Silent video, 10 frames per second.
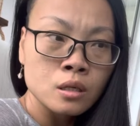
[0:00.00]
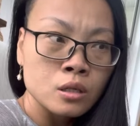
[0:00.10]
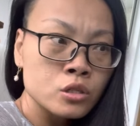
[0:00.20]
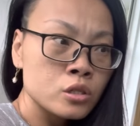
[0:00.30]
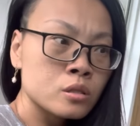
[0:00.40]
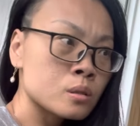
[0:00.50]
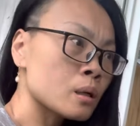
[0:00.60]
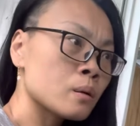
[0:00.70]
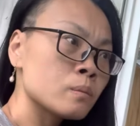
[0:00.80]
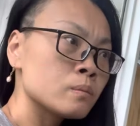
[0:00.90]
She's
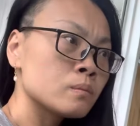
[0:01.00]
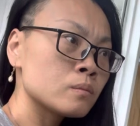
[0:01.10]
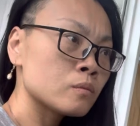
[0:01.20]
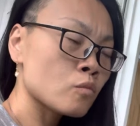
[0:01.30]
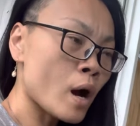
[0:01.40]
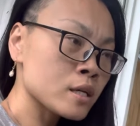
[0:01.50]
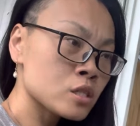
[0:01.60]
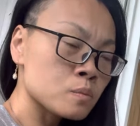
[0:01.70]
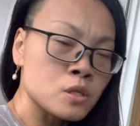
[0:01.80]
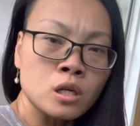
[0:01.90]
uh, why
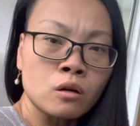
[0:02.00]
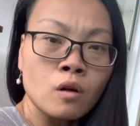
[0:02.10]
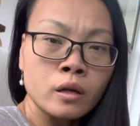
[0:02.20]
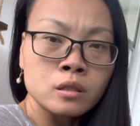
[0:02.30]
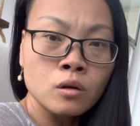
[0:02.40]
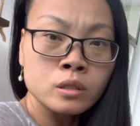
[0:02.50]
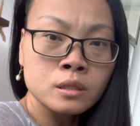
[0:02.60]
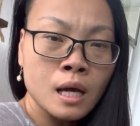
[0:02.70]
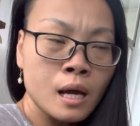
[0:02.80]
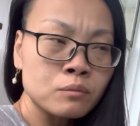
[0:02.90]
she's bitching around it all the
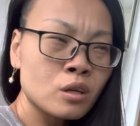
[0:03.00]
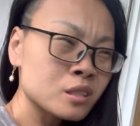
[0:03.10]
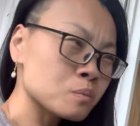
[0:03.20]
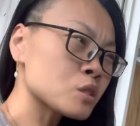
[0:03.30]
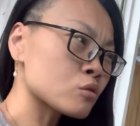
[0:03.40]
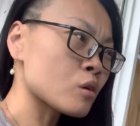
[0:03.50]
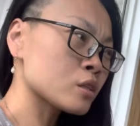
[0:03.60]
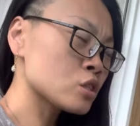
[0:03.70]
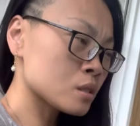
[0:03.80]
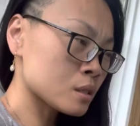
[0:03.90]
time. Not just bitching around.
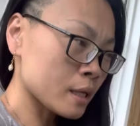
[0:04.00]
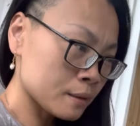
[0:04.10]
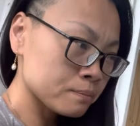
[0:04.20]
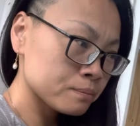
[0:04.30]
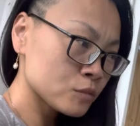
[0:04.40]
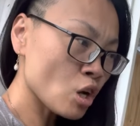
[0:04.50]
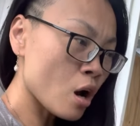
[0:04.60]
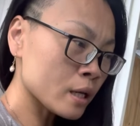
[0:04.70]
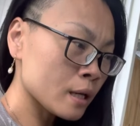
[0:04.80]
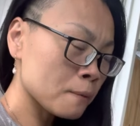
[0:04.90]
She's just like
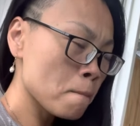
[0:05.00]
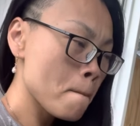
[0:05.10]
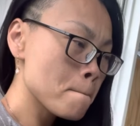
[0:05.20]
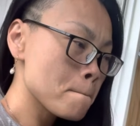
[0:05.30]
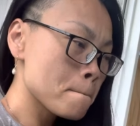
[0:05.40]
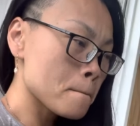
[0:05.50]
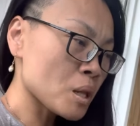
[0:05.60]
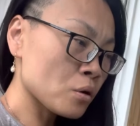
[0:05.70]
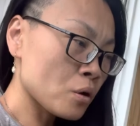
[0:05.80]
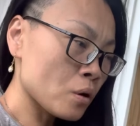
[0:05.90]
talking,
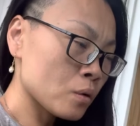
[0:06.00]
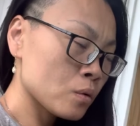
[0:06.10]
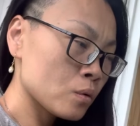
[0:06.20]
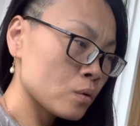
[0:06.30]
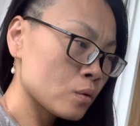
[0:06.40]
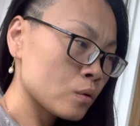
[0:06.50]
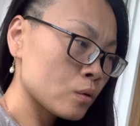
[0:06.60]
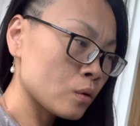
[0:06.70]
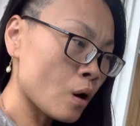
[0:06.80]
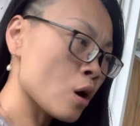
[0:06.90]
you know,
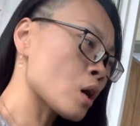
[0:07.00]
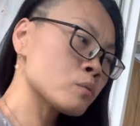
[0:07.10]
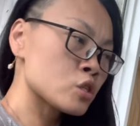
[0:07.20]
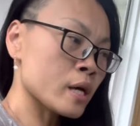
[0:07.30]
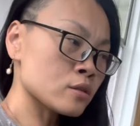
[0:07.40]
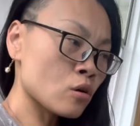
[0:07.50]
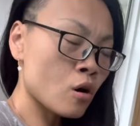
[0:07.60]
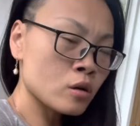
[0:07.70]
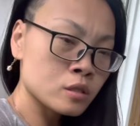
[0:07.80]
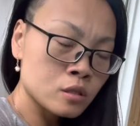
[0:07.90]
how come she has
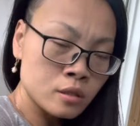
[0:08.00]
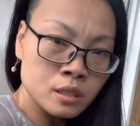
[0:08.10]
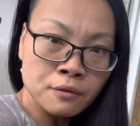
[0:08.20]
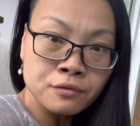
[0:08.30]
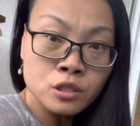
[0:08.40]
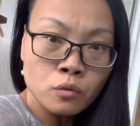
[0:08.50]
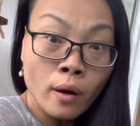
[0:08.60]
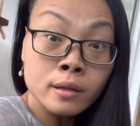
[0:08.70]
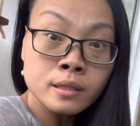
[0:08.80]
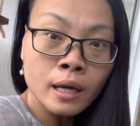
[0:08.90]
all the stuff she
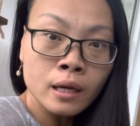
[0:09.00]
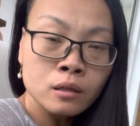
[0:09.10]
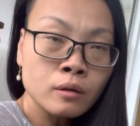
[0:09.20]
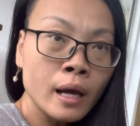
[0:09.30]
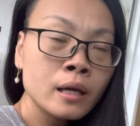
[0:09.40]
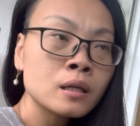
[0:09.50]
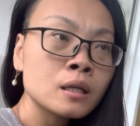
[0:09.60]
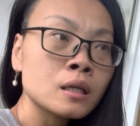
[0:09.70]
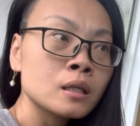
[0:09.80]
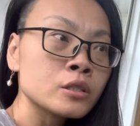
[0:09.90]
want to say, right?
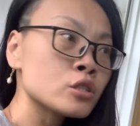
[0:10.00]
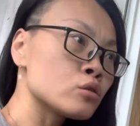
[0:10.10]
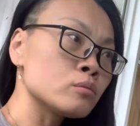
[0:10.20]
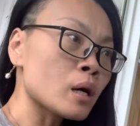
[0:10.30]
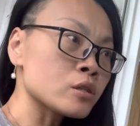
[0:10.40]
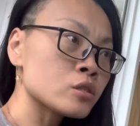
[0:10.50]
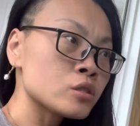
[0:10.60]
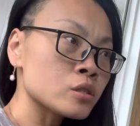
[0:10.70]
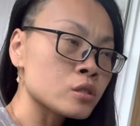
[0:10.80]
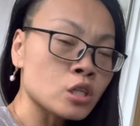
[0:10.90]
She's too much.
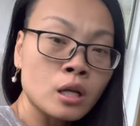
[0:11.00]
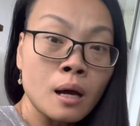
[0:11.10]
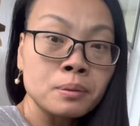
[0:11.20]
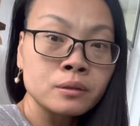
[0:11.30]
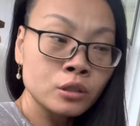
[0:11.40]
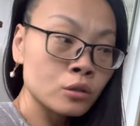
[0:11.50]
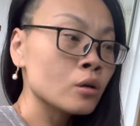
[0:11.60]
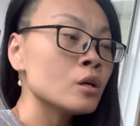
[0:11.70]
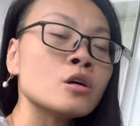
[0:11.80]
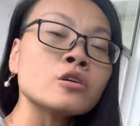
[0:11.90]
Just shut up. You know,
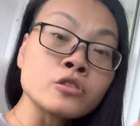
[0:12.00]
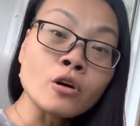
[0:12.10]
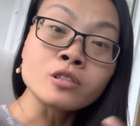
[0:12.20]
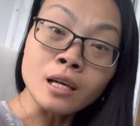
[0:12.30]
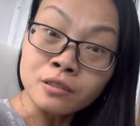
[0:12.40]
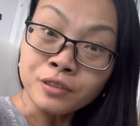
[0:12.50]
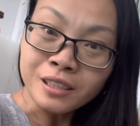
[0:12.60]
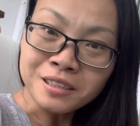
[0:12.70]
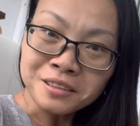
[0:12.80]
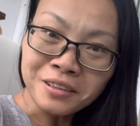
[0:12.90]
those are the
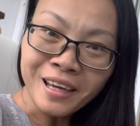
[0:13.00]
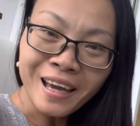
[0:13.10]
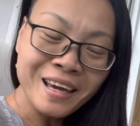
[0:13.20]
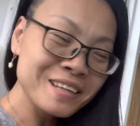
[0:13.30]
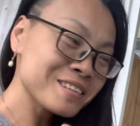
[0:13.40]
feelings, okay?